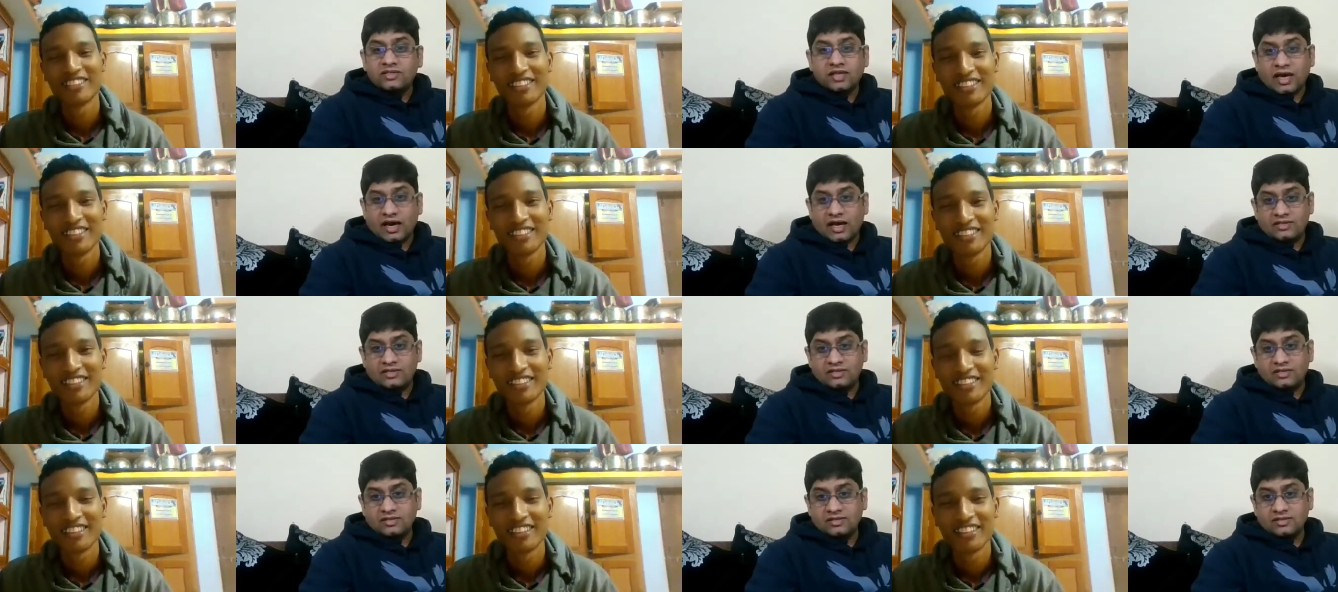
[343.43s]
Speaker 1: is
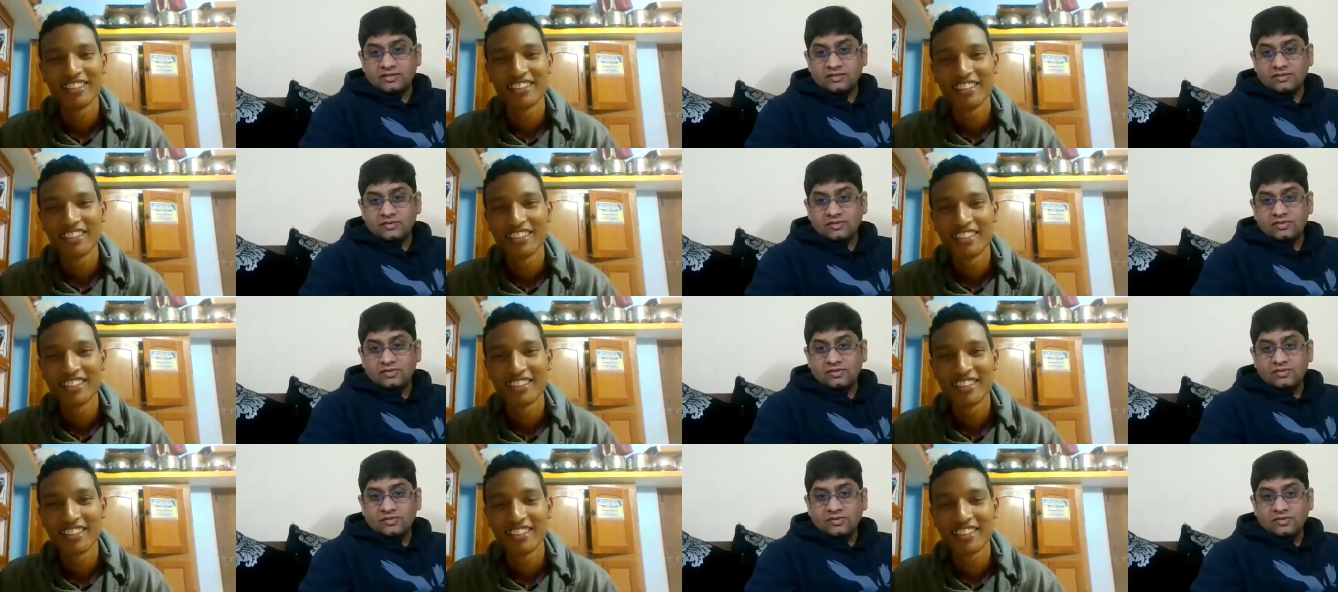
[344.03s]
gas.
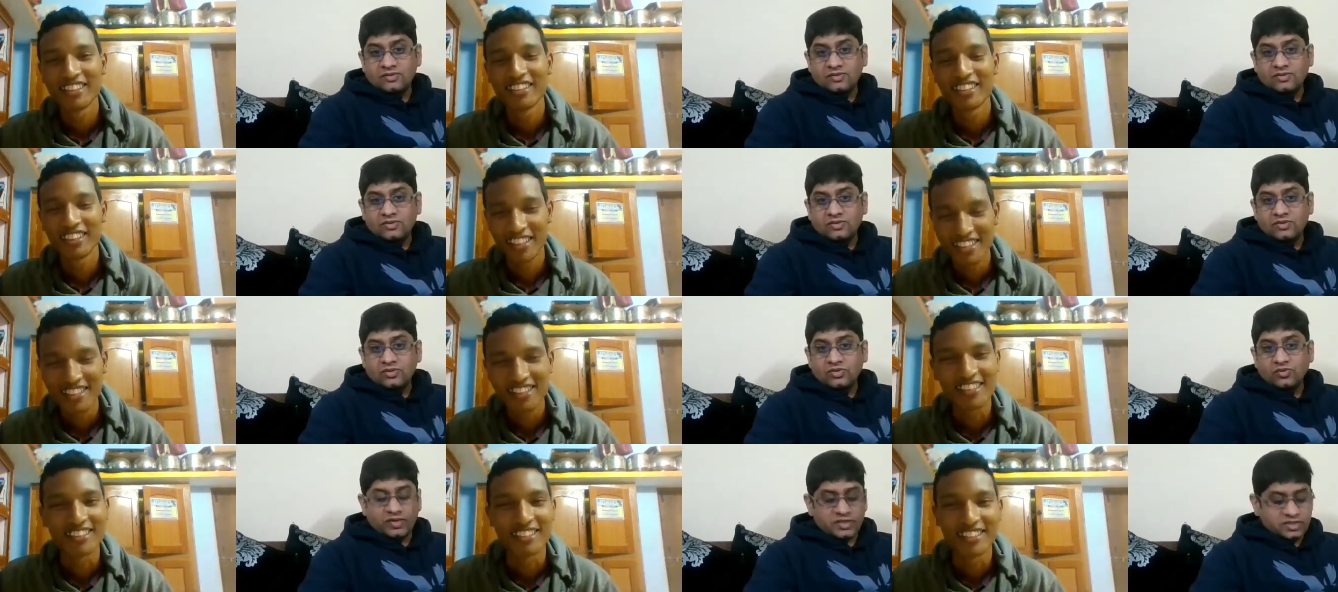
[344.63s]

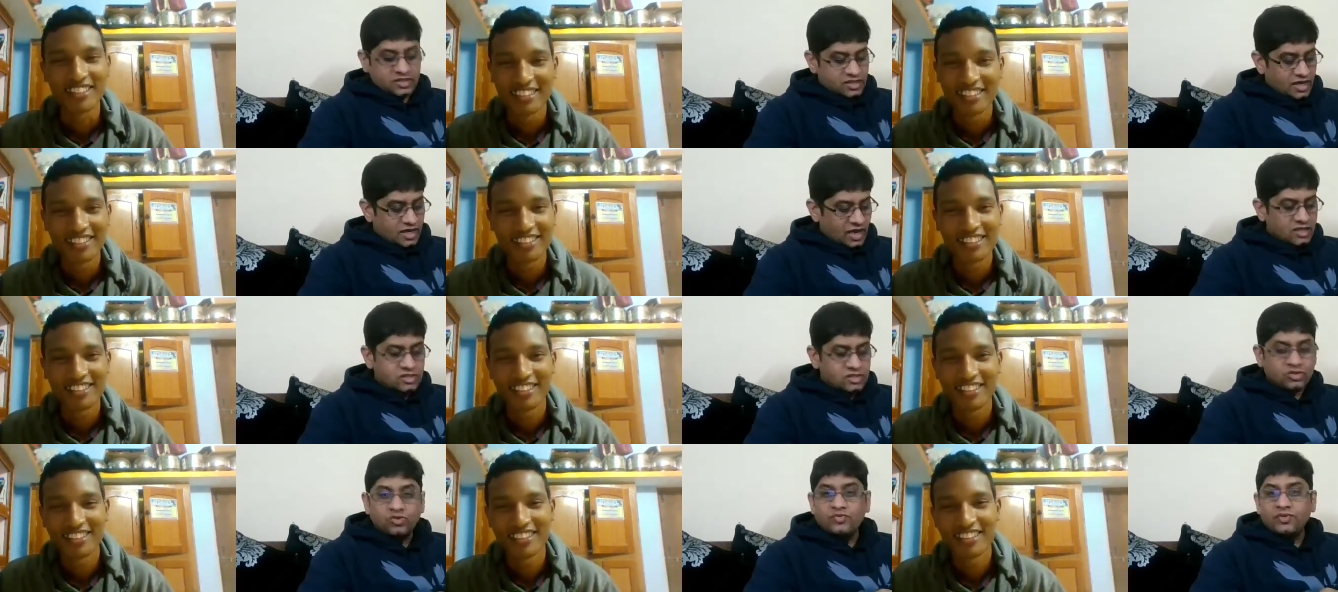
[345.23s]
Yes, sir. Which
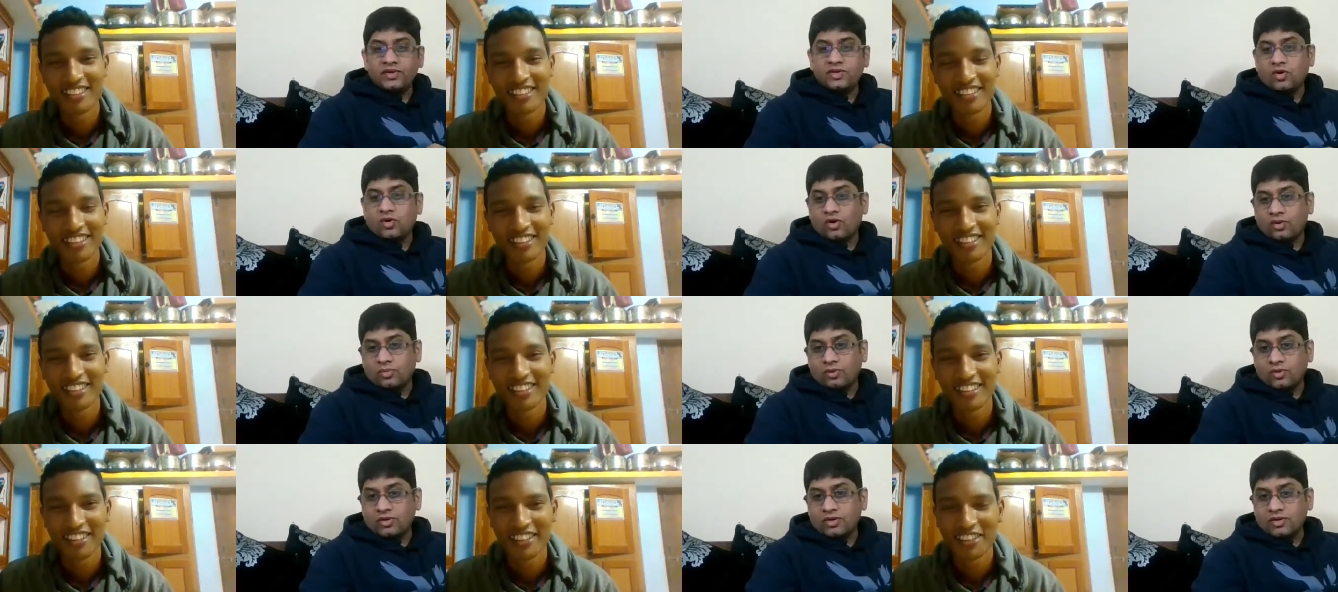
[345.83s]
gas do we
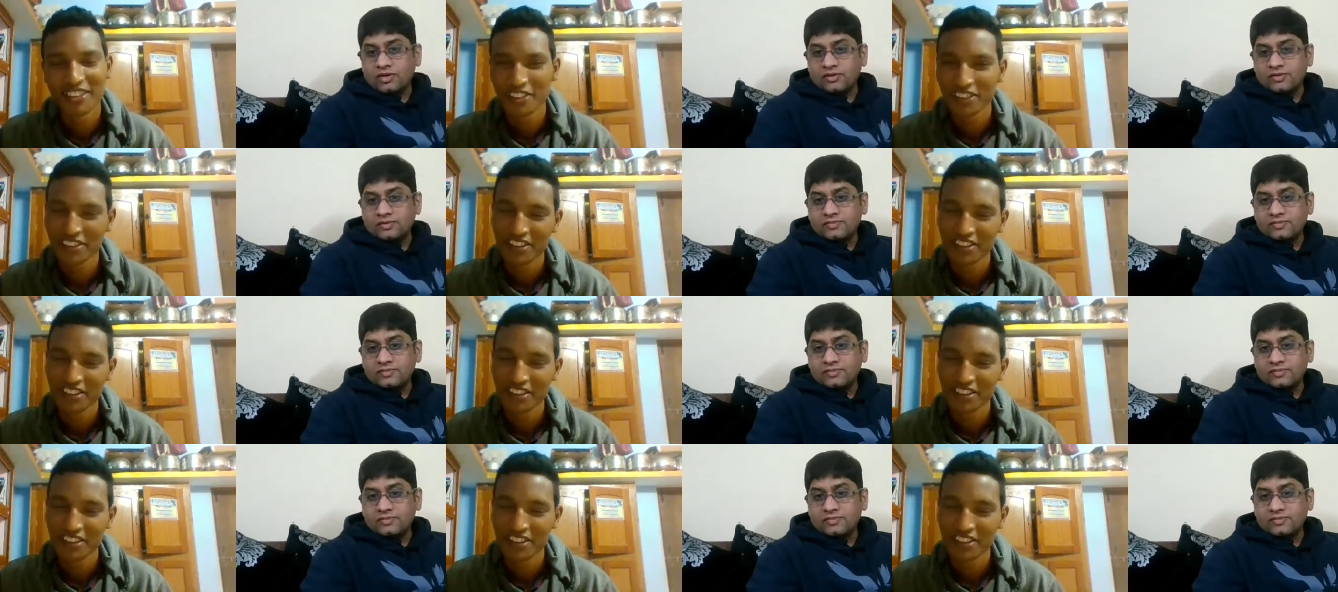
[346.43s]
talk about?